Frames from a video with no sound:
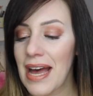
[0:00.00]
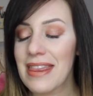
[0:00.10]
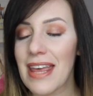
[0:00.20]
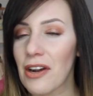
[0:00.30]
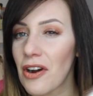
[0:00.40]

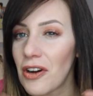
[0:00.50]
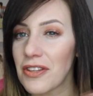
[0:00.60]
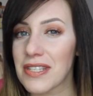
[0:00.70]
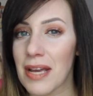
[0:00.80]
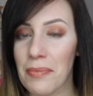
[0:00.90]
They're all
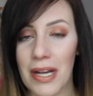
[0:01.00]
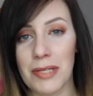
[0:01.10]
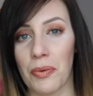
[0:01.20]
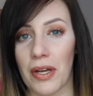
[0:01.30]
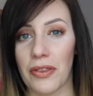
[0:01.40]
the same price
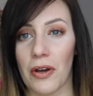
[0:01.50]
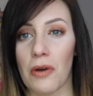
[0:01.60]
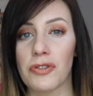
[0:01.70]
point though.